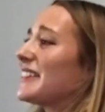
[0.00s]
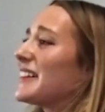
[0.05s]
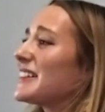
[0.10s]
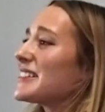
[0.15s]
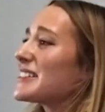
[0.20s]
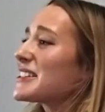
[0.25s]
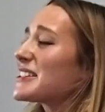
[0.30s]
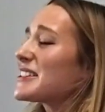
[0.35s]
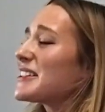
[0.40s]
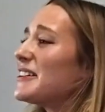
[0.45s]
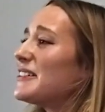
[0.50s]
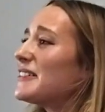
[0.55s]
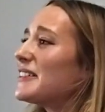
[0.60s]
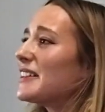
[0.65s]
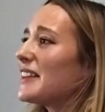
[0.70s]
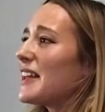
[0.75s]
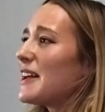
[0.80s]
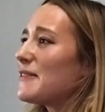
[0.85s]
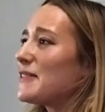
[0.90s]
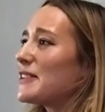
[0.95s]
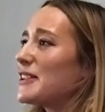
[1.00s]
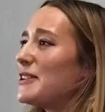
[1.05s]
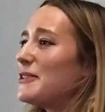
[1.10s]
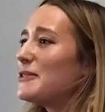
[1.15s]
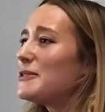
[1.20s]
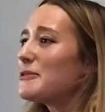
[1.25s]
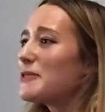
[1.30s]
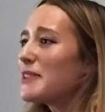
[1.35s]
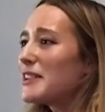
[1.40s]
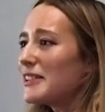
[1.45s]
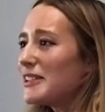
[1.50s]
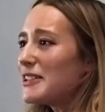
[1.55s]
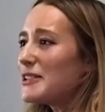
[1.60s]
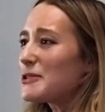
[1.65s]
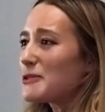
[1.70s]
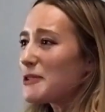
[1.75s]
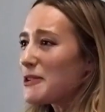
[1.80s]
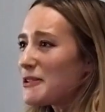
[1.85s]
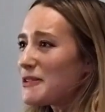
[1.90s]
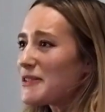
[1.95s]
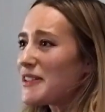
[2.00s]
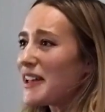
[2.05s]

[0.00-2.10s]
that's so clever. You really drew